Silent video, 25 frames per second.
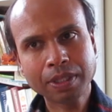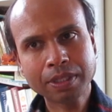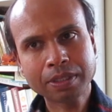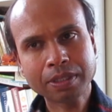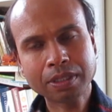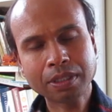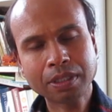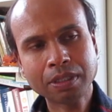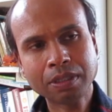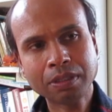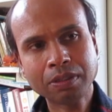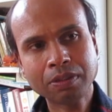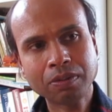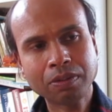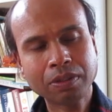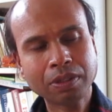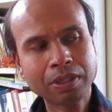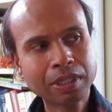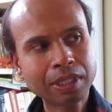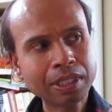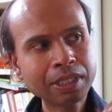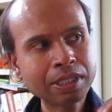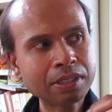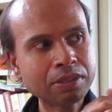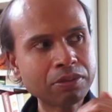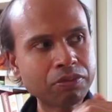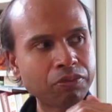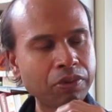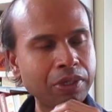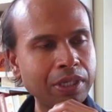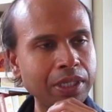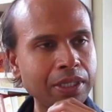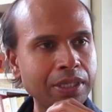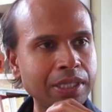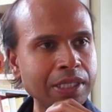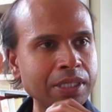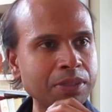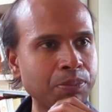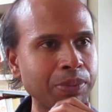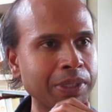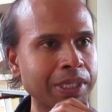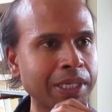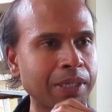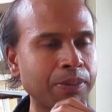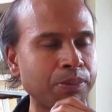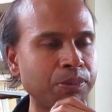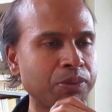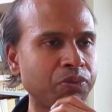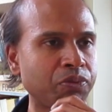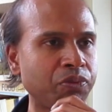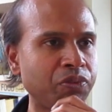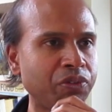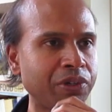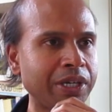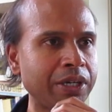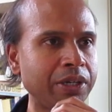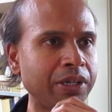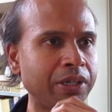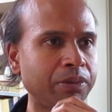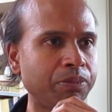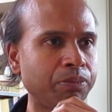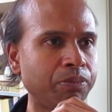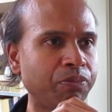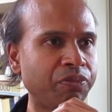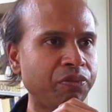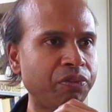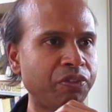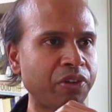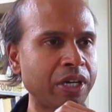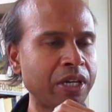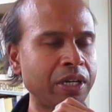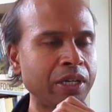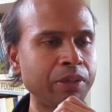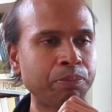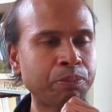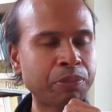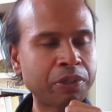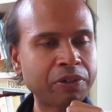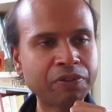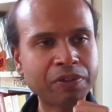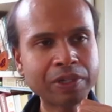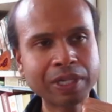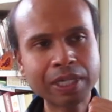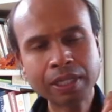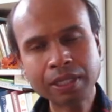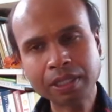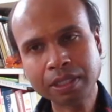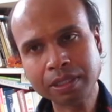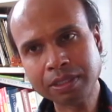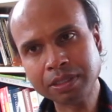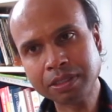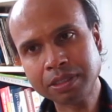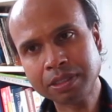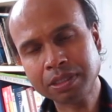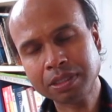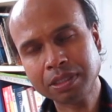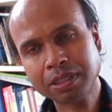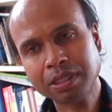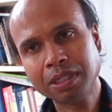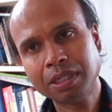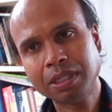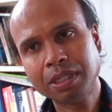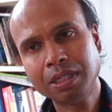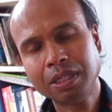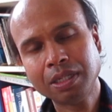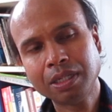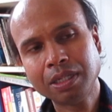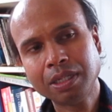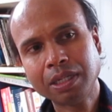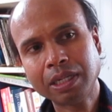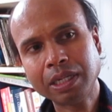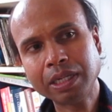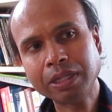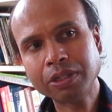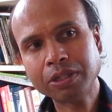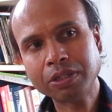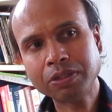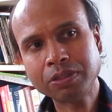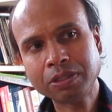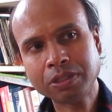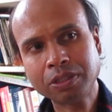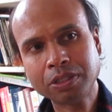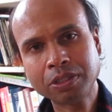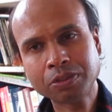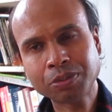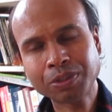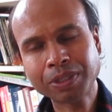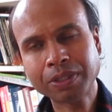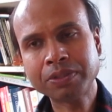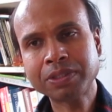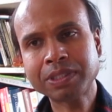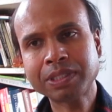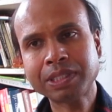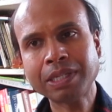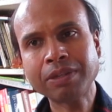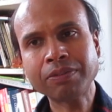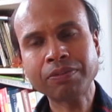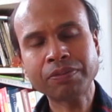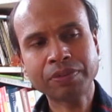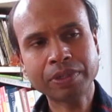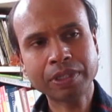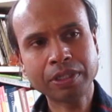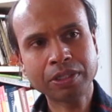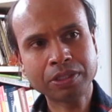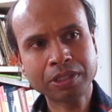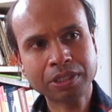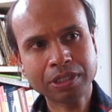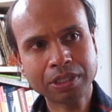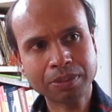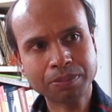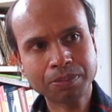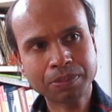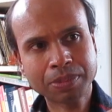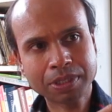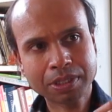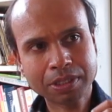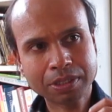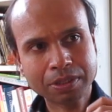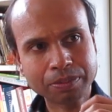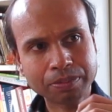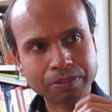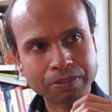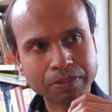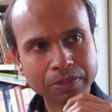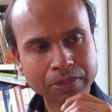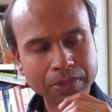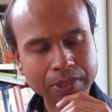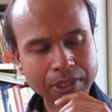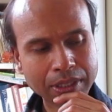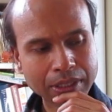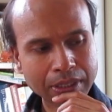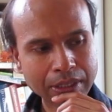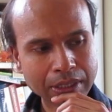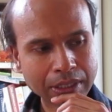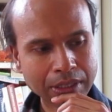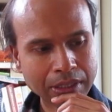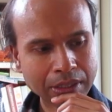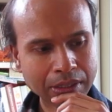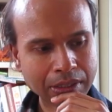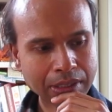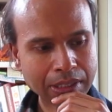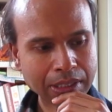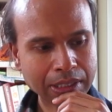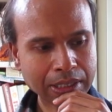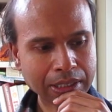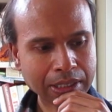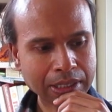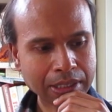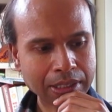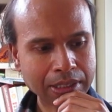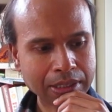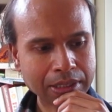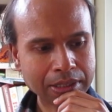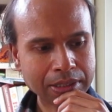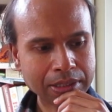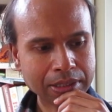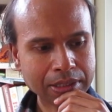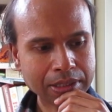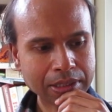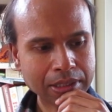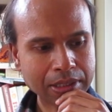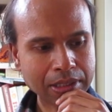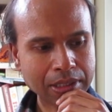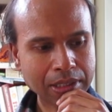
So this is where this becomes very, very prevalent. I go to the 12-step fellowships uh, and